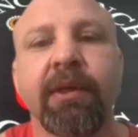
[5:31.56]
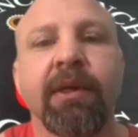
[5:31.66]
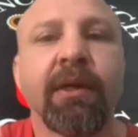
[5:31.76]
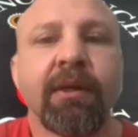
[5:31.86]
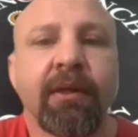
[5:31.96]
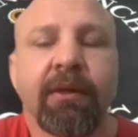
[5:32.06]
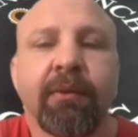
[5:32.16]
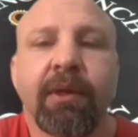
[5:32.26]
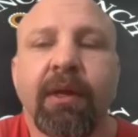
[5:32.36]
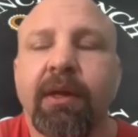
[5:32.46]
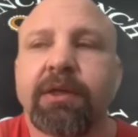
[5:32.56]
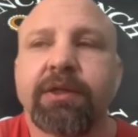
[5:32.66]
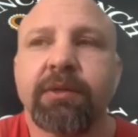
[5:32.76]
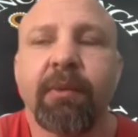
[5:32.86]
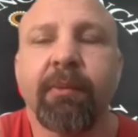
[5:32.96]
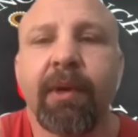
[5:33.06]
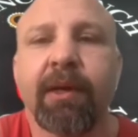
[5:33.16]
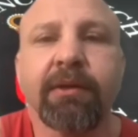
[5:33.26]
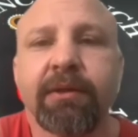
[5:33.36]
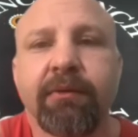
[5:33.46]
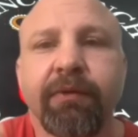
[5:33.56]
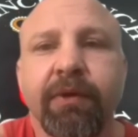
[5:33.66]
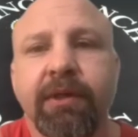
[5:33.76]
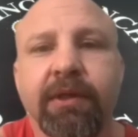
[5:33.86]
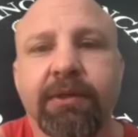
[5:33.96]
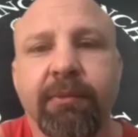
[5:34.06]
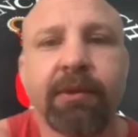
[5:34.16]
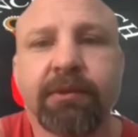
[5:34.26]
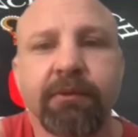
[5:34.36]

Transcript: now you know, I, I changed my mind. I was like, forget this, man. So